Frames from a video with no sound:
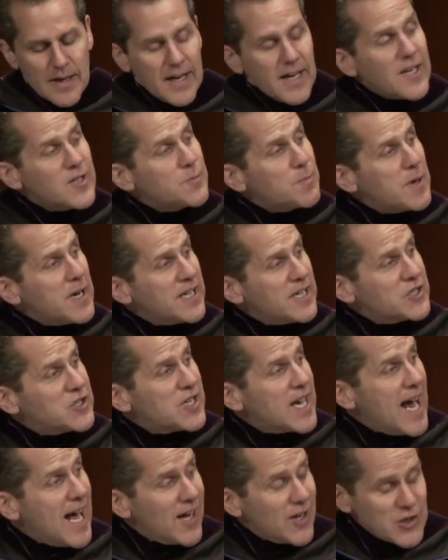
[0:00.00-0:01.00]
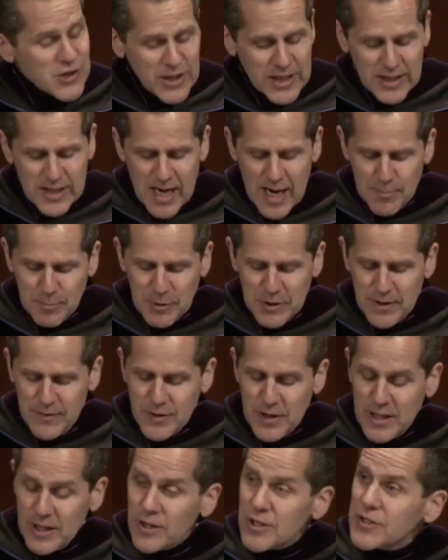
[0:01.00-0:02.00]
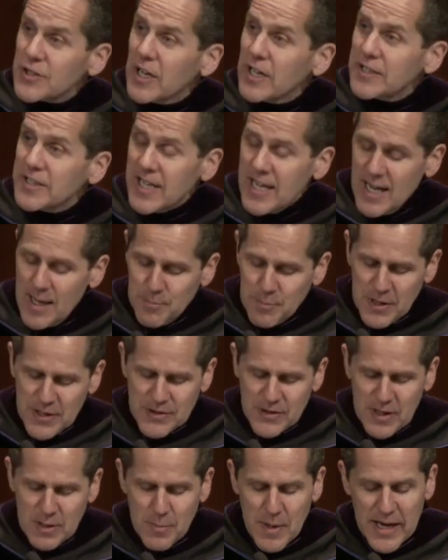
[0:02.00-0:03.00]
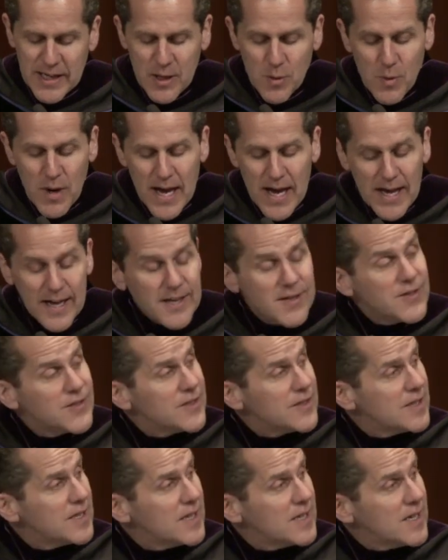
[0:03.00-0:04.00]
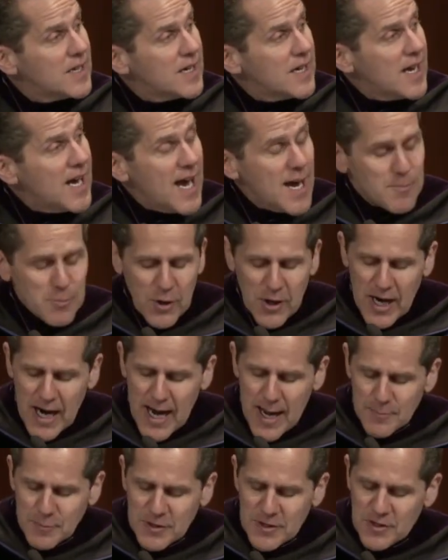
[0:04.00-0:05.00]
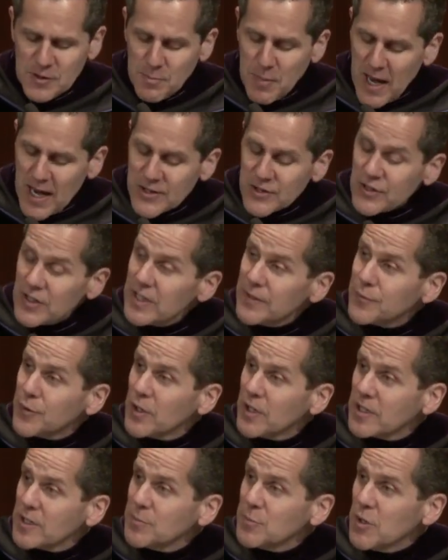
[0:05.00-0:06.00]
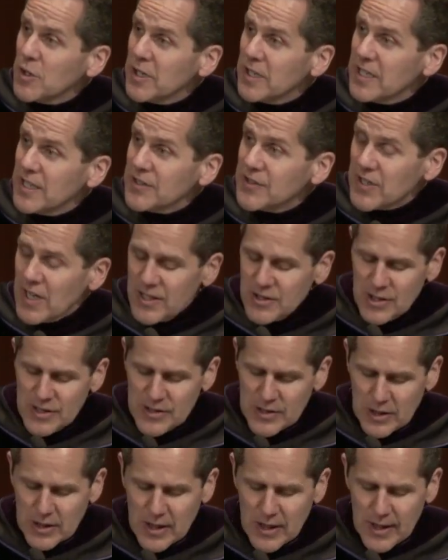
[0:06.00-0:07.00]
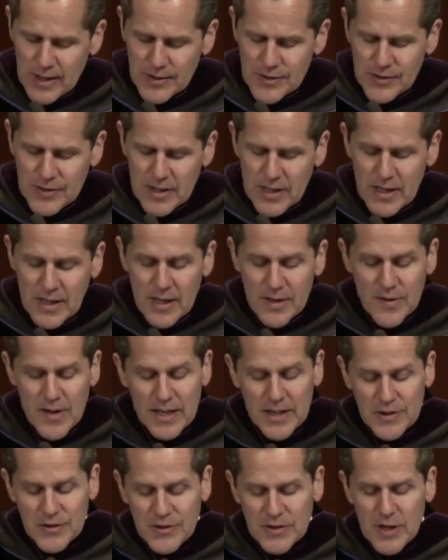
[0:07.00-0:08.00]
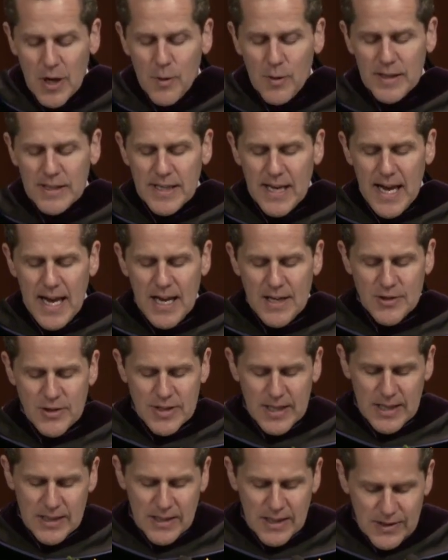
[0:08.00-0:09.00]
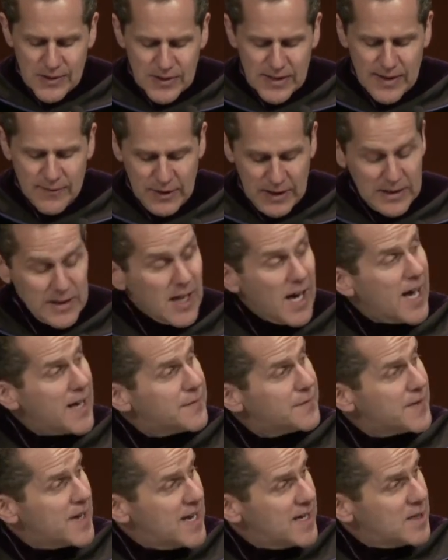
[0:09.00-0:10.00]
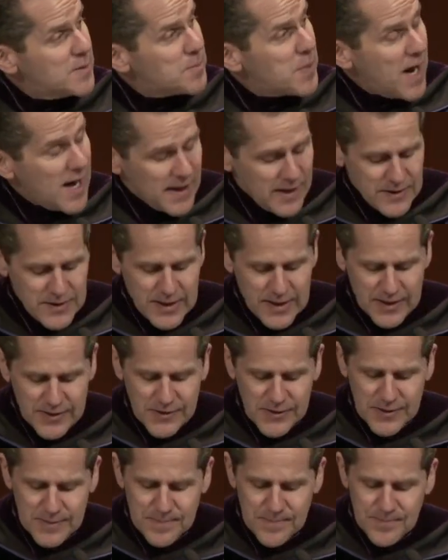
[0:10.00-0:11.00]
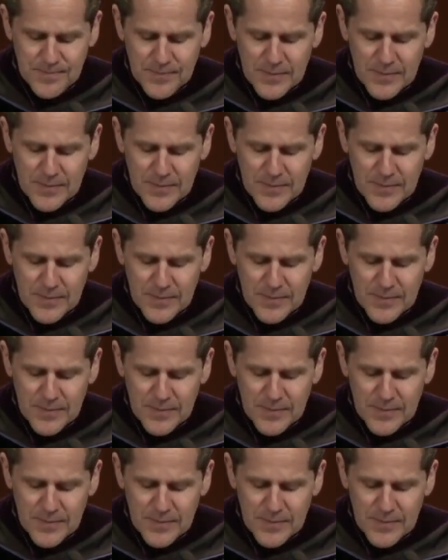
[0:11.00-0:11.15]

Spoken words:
It's been a challenging couple of years on campus in many ways, and perhaps especially for a community such as ours that is so engaged in civic life and in politics.